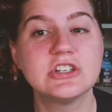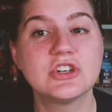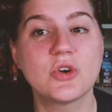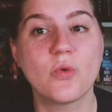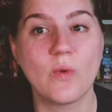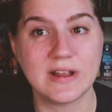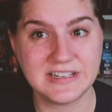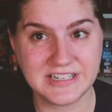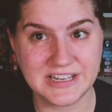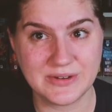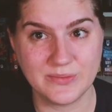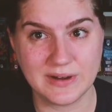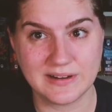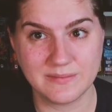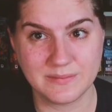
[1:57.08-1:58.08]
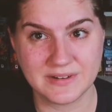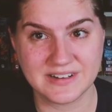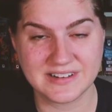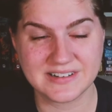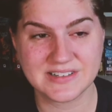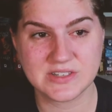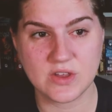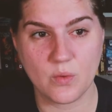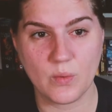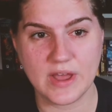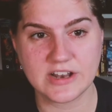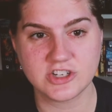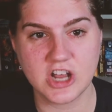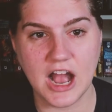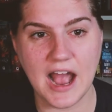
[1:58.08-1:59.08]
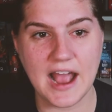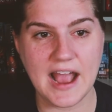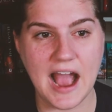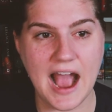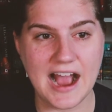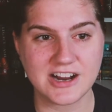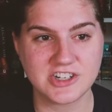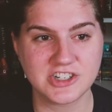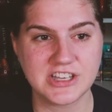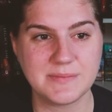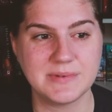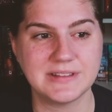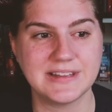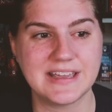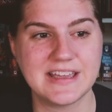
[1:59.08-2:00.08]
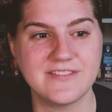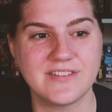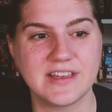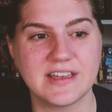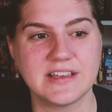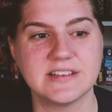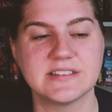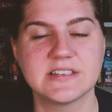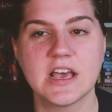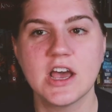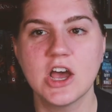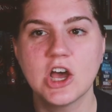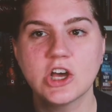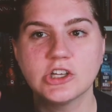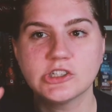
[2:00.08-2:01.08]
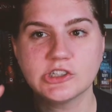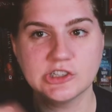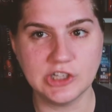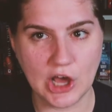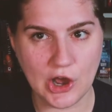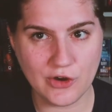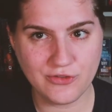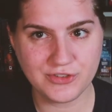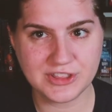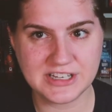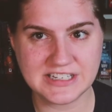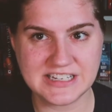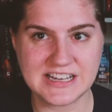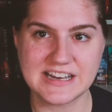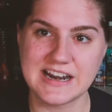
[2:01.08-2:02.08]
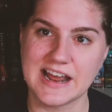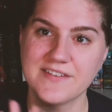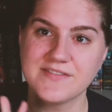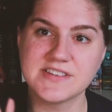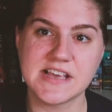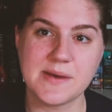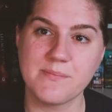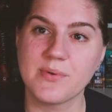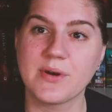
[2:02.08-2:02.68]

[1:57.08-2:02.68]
21 books, which I actually believe is low for the DNFs and